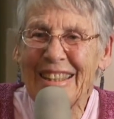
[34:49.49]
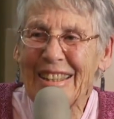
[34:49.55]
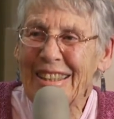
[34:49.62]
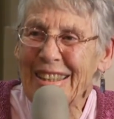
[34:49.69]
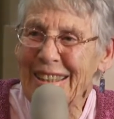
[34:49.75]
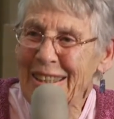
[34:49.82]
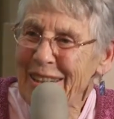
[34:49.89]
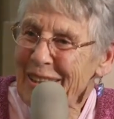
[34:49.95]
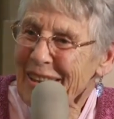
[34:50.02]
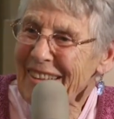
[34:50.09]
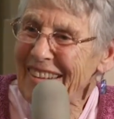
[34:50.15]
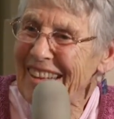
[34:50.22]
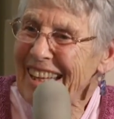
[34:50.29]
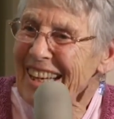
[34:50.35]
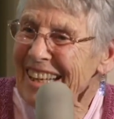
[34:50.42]
Good.
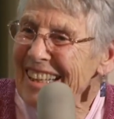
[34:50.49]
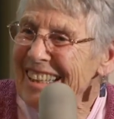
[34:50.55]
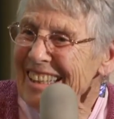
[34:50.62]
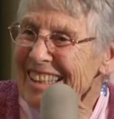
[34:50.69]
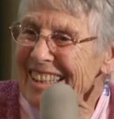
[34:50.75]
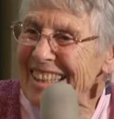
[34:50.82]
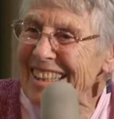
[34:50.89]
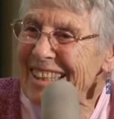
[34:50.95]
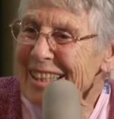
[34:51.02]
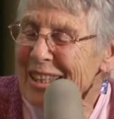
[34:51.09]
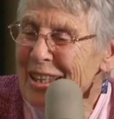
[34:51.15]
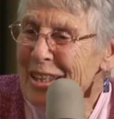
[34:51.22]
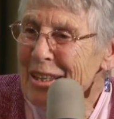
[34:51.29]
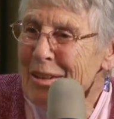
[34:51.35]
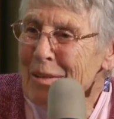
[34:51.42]
Yeah. Didn't you
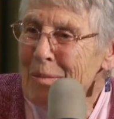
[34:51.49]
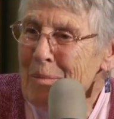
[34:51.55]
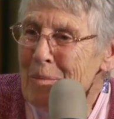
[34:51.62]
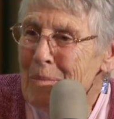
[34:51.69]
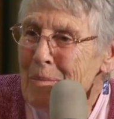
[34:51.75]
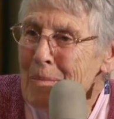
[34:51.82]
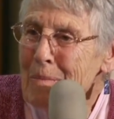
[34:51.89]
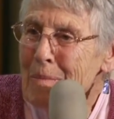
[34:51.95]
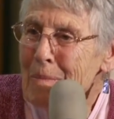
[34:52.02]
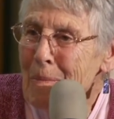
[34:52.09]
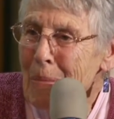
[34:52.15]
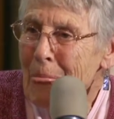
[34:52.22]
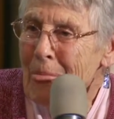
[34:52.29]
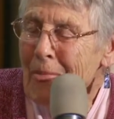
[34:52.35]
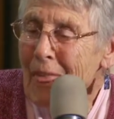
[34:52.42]
say a word about your
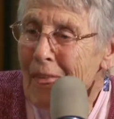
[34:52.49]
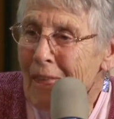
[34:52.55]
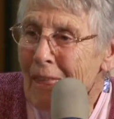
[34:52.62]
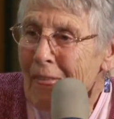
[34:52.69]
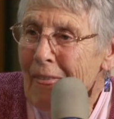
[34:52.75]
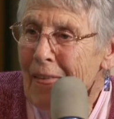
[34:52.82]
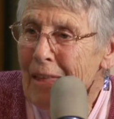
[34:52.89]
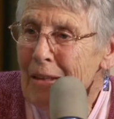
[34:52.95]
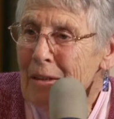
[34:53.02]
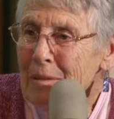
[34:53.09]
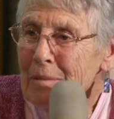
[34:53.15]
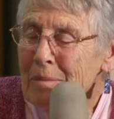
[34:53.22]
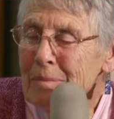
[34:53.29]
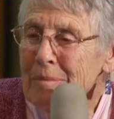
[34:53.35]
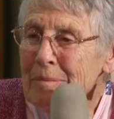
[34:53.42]
mother's
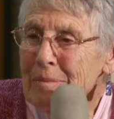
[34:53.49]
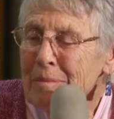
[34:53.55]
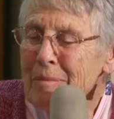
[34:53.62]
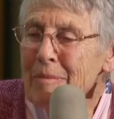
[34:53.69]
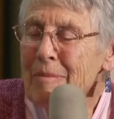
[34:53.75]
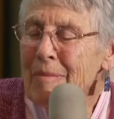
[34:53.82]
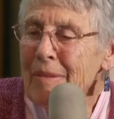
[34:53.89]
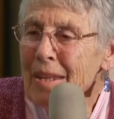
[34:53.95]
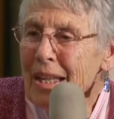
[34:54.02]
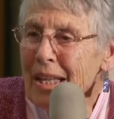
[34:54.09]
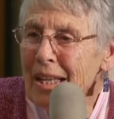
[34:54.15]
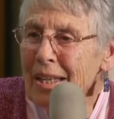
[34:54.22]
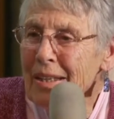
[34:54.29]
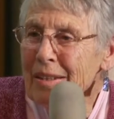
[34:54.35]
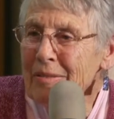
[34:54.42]
uh,
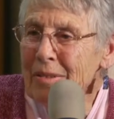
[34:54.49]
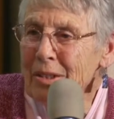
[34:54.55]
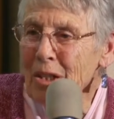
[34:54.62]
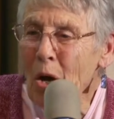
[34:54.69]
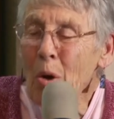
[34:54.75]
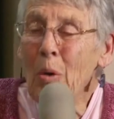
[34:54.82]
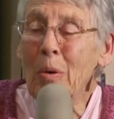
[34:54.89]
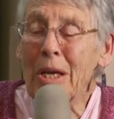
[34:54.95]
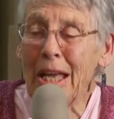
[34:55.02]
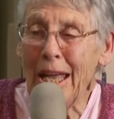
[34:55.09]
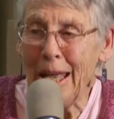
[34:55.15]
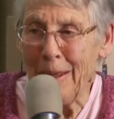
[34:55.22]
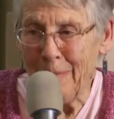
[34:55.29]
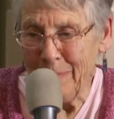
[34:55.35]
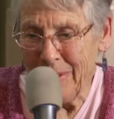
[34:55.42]
botanical work?
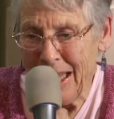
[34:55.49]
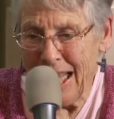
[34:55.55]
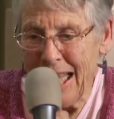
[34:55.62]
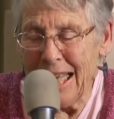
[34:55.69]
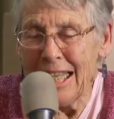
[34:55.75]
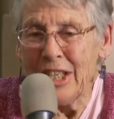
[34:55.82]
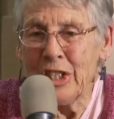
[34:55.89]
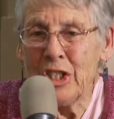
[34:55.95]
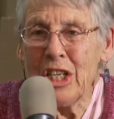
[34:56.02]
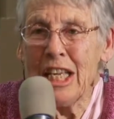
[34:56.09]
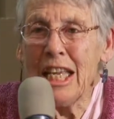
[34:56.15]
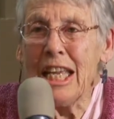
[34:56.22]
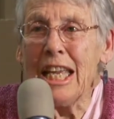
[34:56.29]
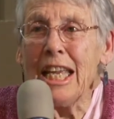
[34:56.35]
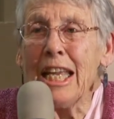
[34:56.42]
Okay.
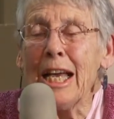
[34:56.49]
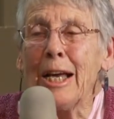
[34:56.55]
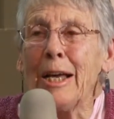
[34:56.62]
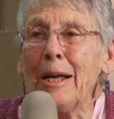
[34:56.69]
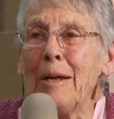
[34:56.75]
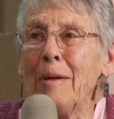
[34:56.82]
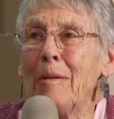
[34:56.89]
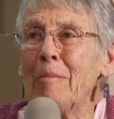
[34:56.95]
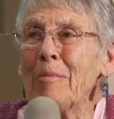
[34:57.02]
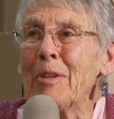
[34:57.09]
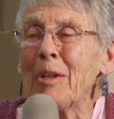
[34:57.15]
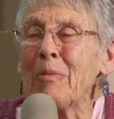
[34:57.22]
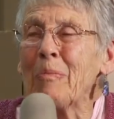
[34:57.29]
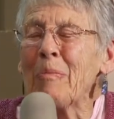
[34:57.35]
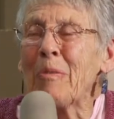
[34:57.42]
She, um,
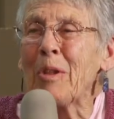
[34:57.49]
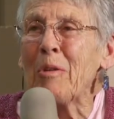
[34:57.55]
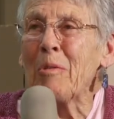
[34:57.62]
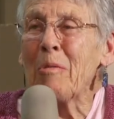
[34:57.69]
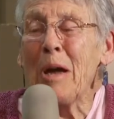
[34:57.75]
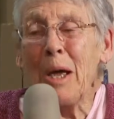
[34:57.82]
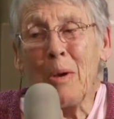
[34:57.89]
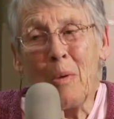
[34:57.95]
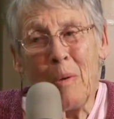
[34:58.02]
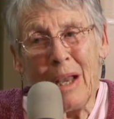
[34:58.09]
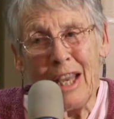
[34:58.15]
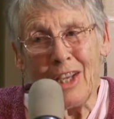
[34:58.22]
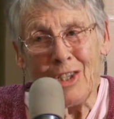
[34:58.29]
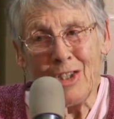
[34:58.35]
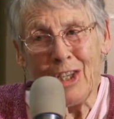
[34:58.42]
right
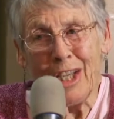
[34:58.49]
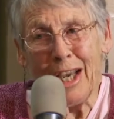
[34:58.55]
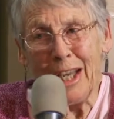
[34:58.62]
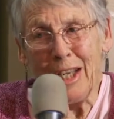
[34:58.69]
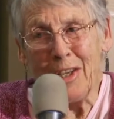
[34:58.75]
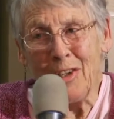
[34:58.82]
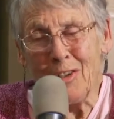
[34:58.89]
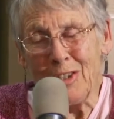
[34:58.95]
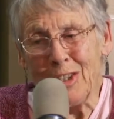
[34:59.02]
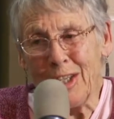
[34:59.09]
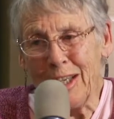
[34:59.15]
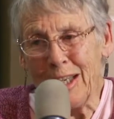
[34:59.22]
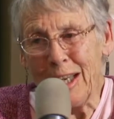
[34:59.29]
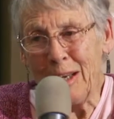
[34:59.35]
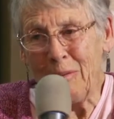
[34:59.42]
away, she got
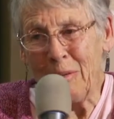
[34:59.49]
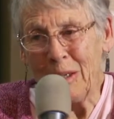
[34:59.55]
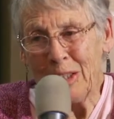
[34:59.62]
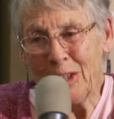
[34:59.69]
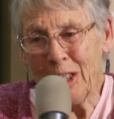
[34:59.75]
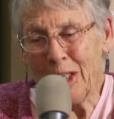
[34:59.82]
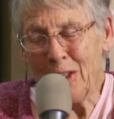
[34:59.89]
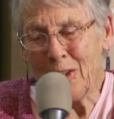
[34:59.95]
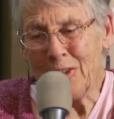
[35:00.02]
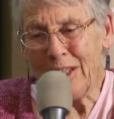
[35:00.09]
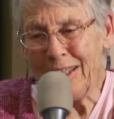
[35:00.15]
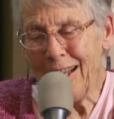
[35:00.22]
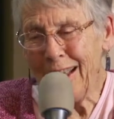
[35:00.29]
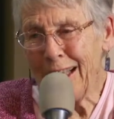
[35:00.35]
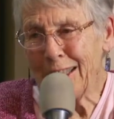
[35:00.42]
interested in, she used to
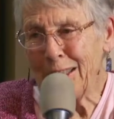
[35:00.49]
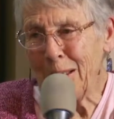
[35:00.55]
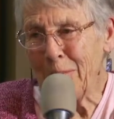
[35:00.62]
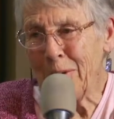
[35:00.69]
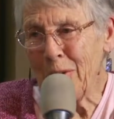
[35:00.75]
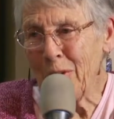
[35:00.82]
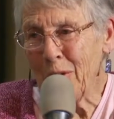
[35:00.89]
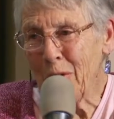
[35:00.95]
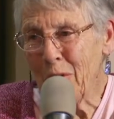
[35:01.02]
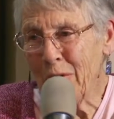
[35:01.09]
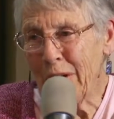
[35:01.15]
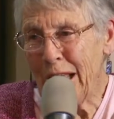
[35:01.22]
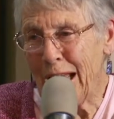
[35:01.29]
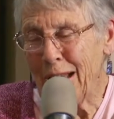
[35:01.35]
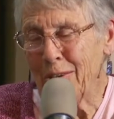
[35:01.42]
take us up to the
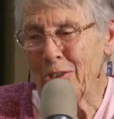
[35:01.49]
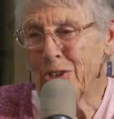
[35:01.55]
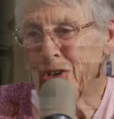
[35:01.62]
courthouse,